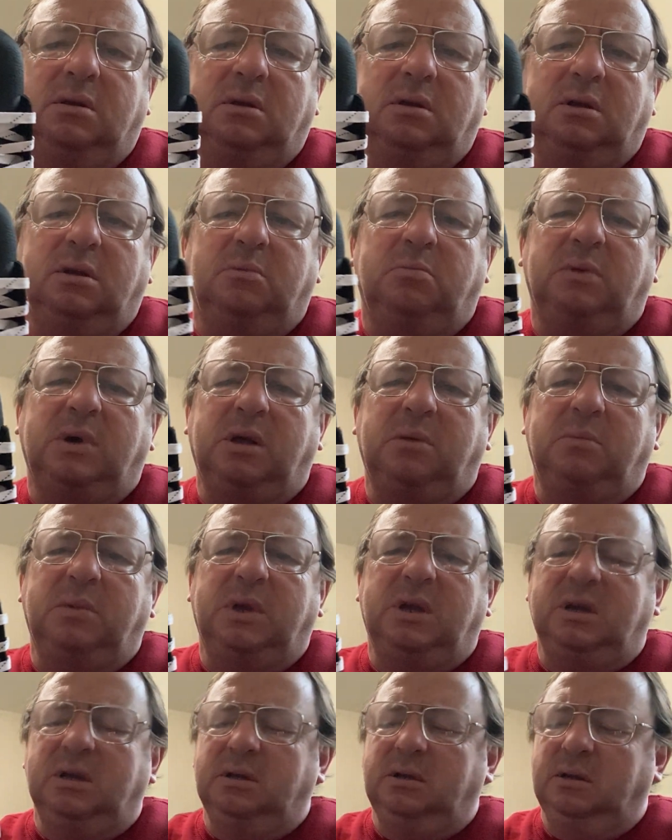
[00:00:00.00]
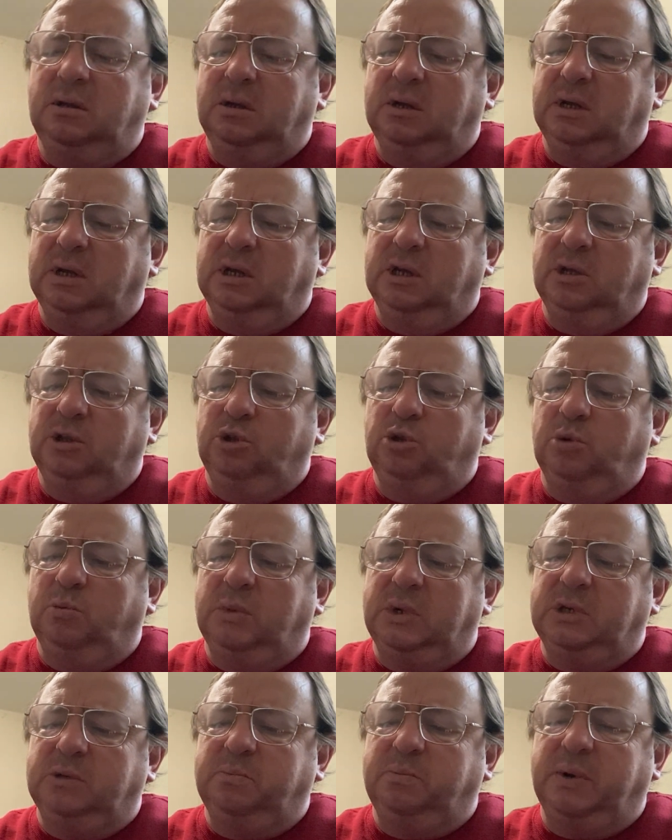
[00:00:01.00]
it might be too
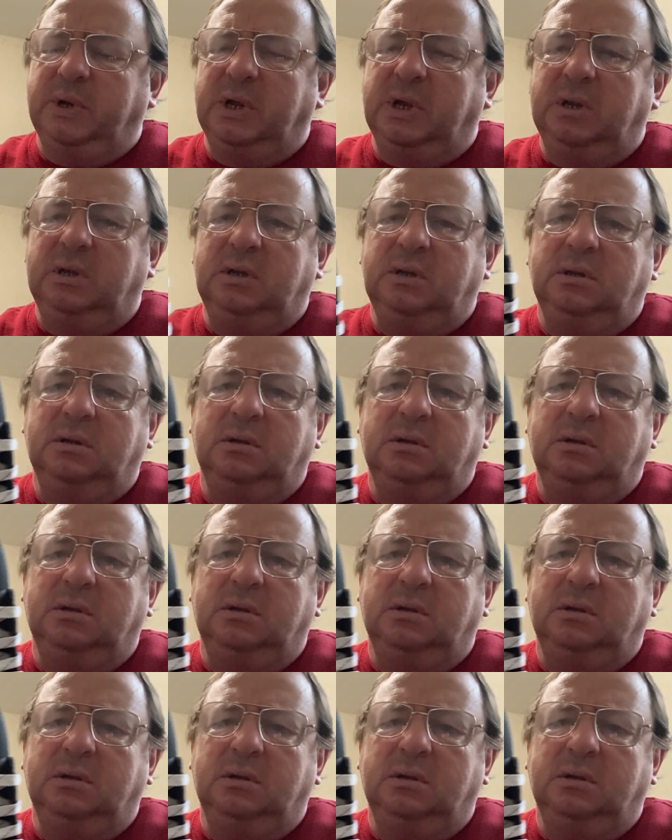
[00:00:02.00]
much pain.